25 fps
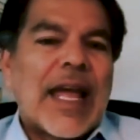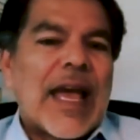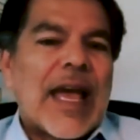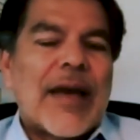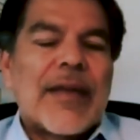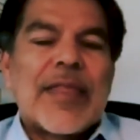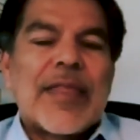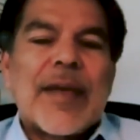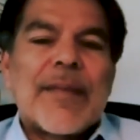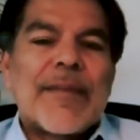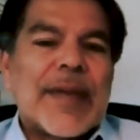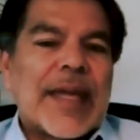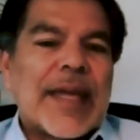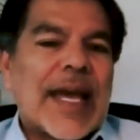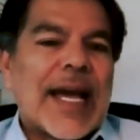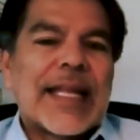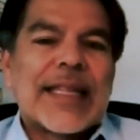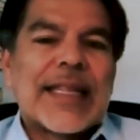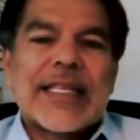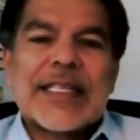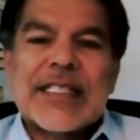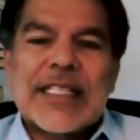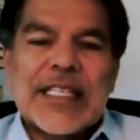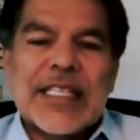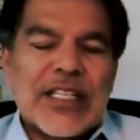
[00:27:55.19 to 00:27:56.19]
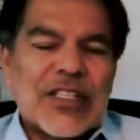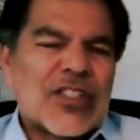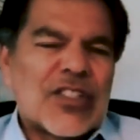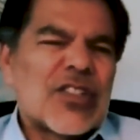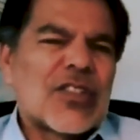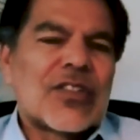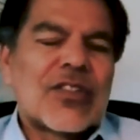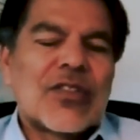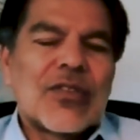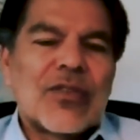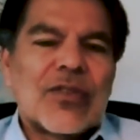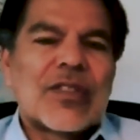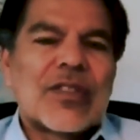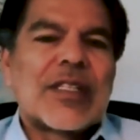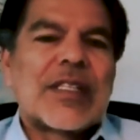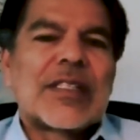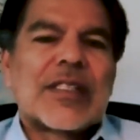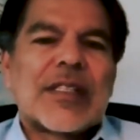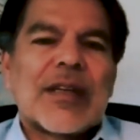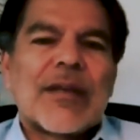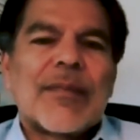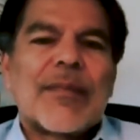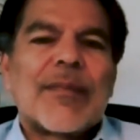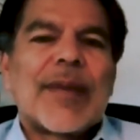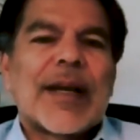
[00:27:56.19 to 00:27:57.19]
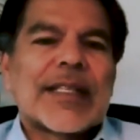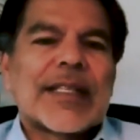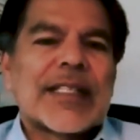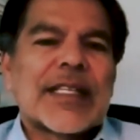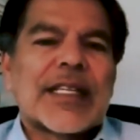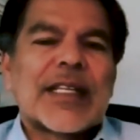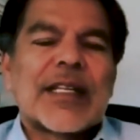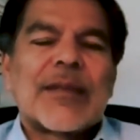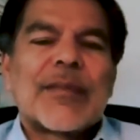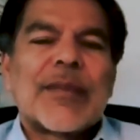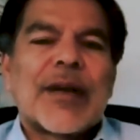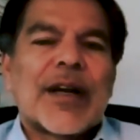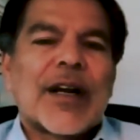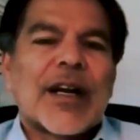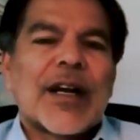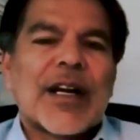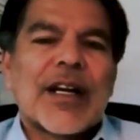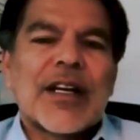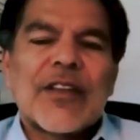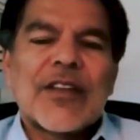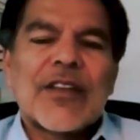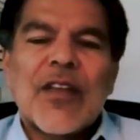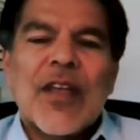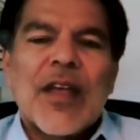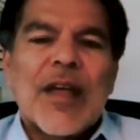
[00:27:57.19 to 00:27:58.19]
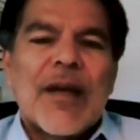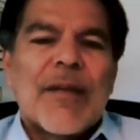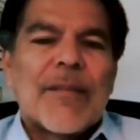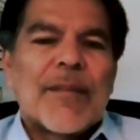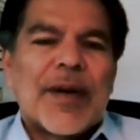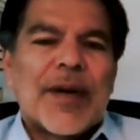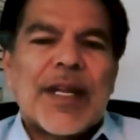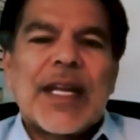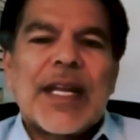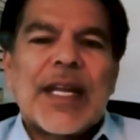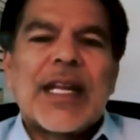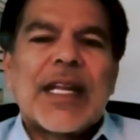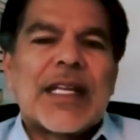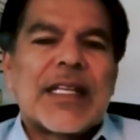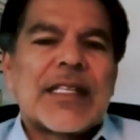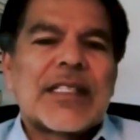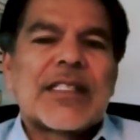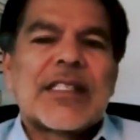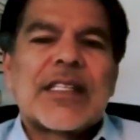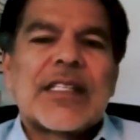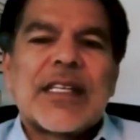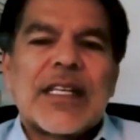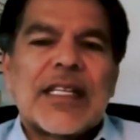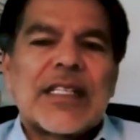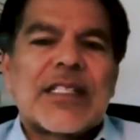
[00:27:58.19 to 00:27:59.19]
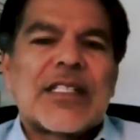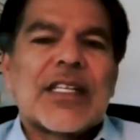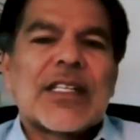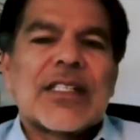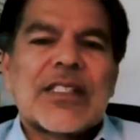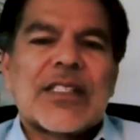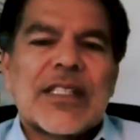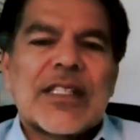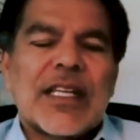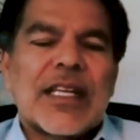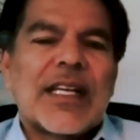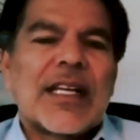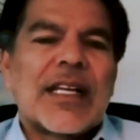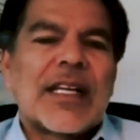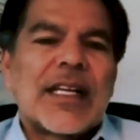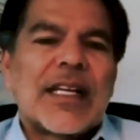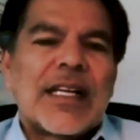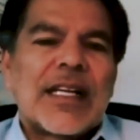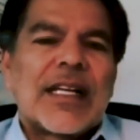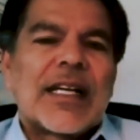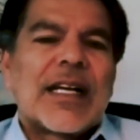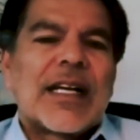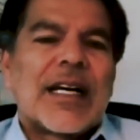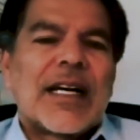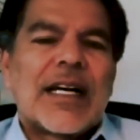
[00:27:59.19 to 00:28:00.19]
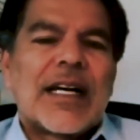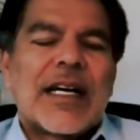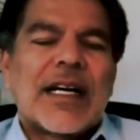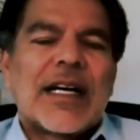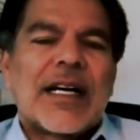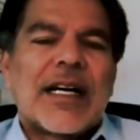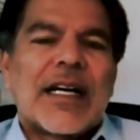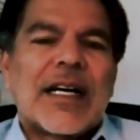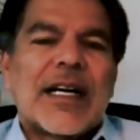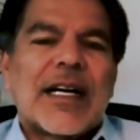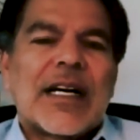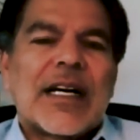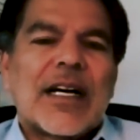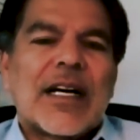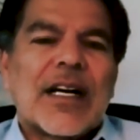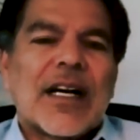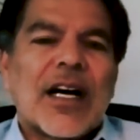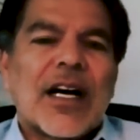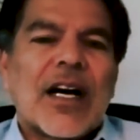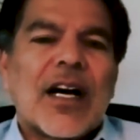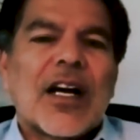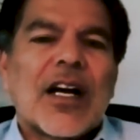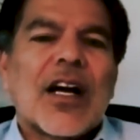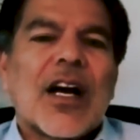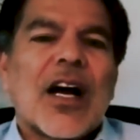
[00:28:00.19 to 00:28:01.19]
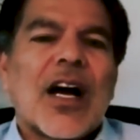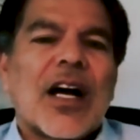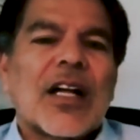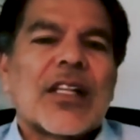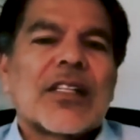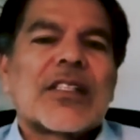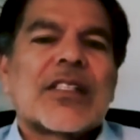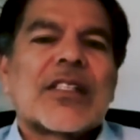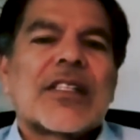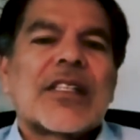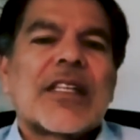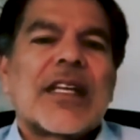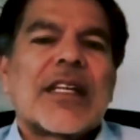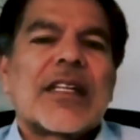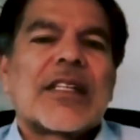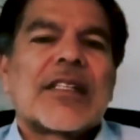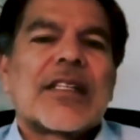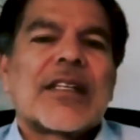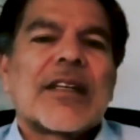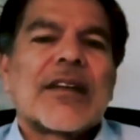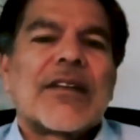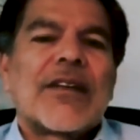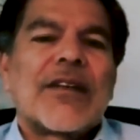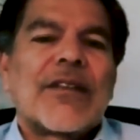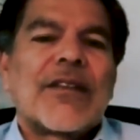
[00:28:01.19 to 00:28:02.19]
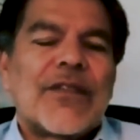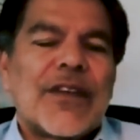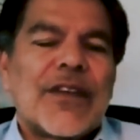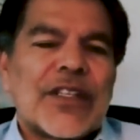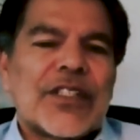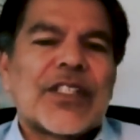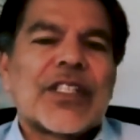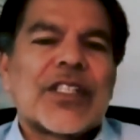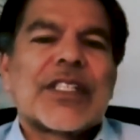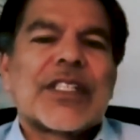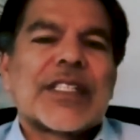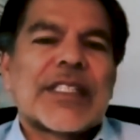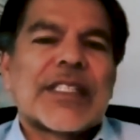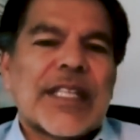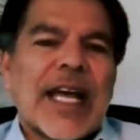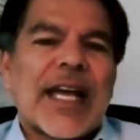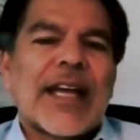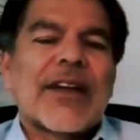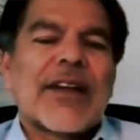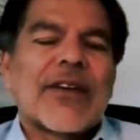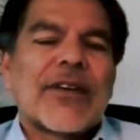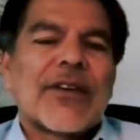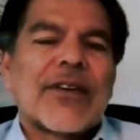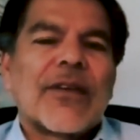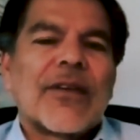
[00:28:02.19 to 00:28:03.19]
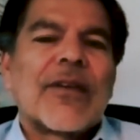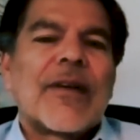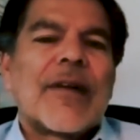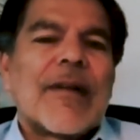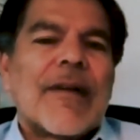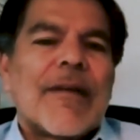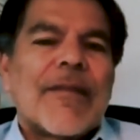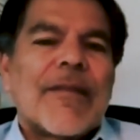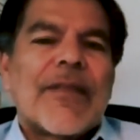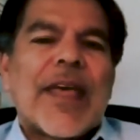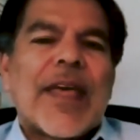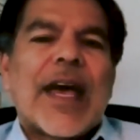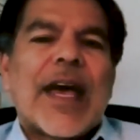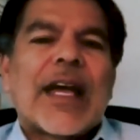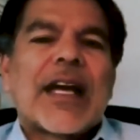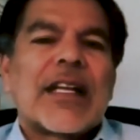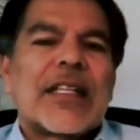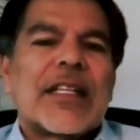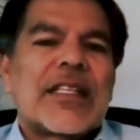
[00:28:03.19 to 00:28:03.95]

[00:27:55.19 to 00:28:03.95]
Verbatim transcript: And then behind the scenes, you do see some Mexican Americans, but it is just a, a, a, a constant, a uh, vicious cycle that